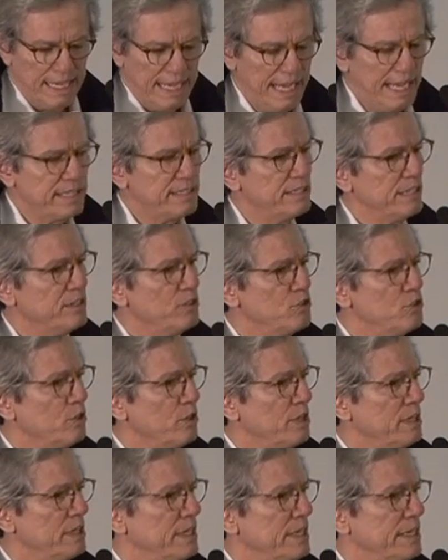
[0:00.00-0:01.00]
acting
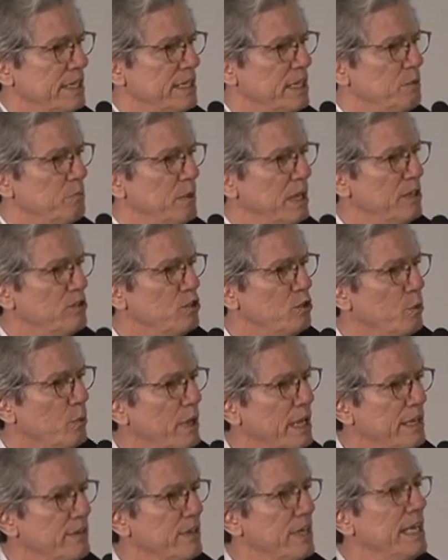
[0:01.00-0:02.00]
jointly in a major
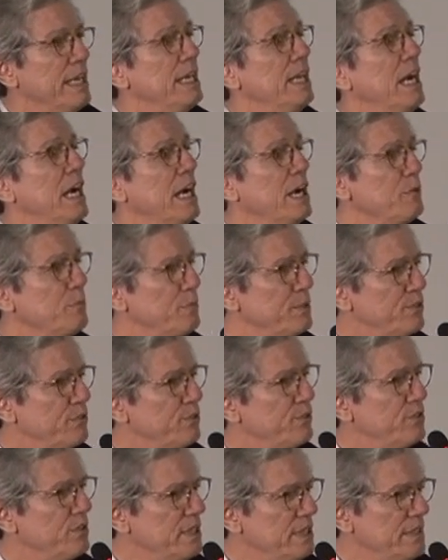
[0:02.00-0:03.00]
way and are
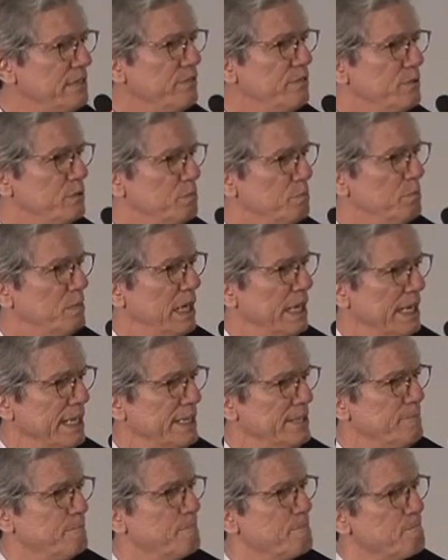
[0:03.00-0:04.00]
perceived
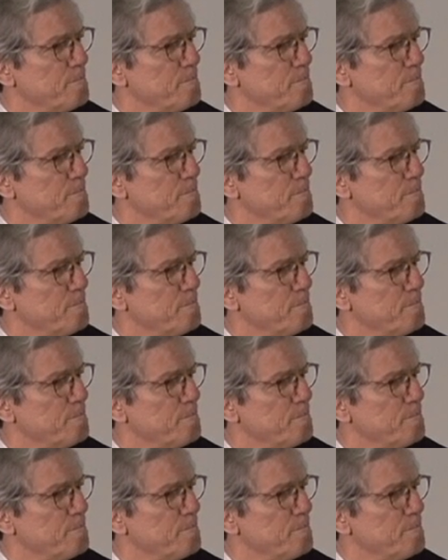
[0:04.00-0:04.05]
by